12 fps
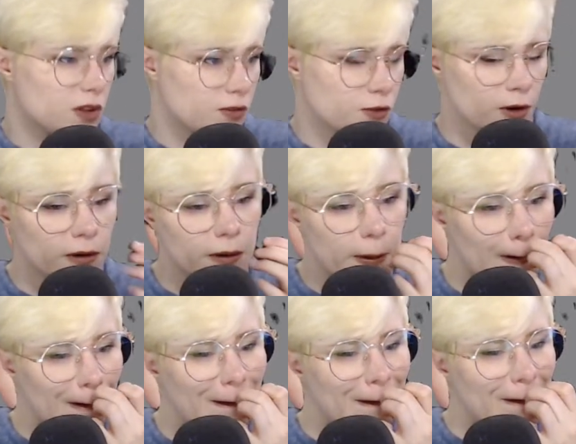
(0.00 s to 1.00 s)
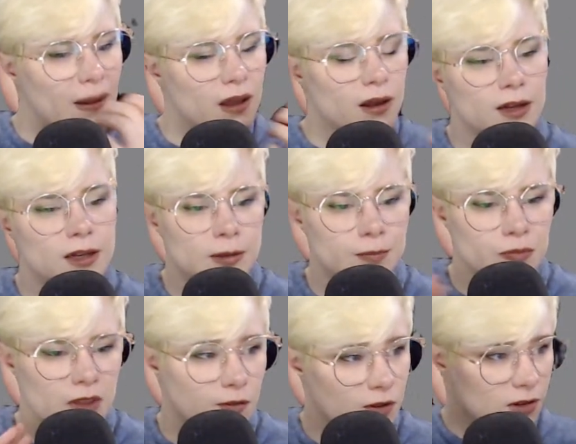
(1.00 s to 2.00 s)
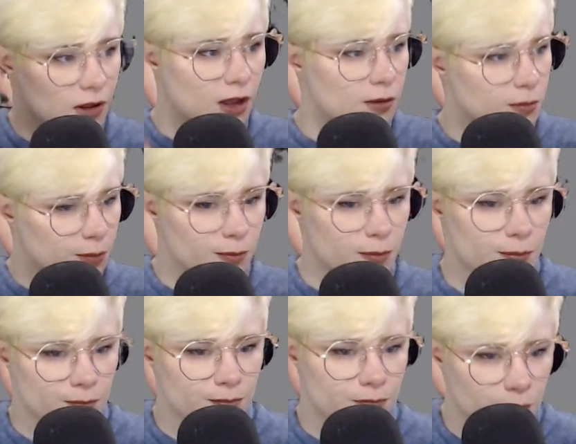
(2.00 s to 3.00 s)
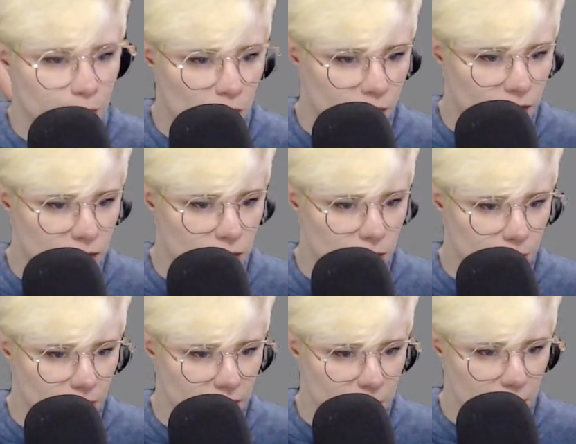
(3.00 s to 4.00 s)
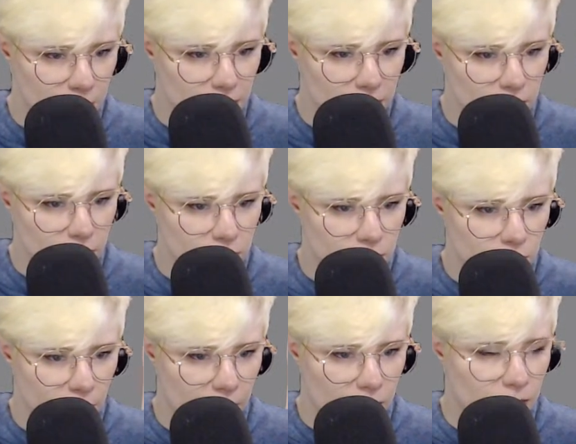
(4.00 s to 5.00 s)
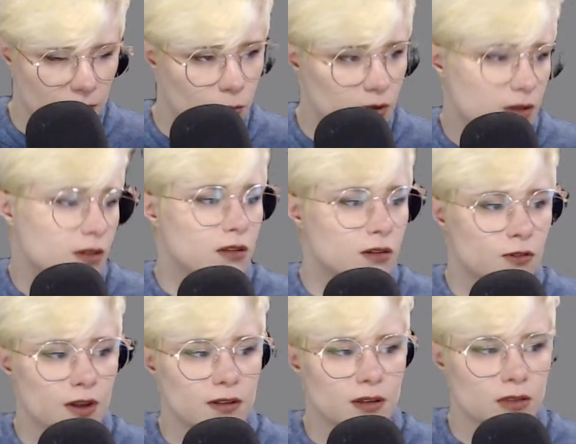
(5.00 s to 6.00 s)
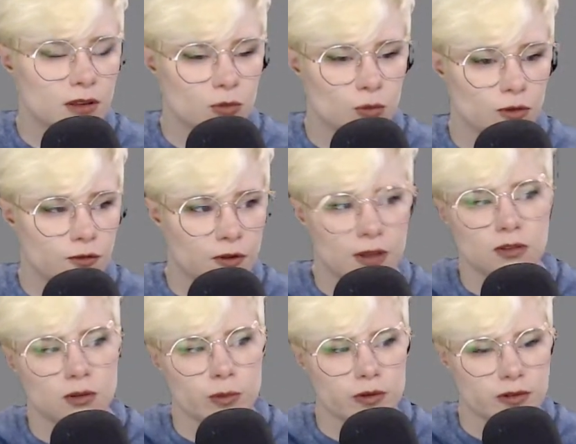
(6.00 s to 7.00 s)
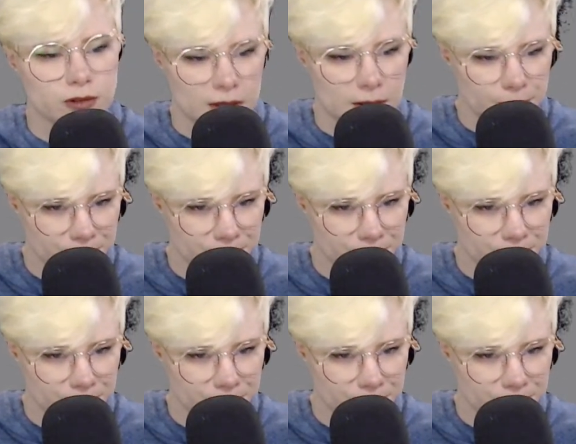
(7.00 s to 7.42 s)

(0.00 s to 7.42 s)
for her, if it's not perfectly perpendicular to the ground. It does affect how things will fit, so we'll see.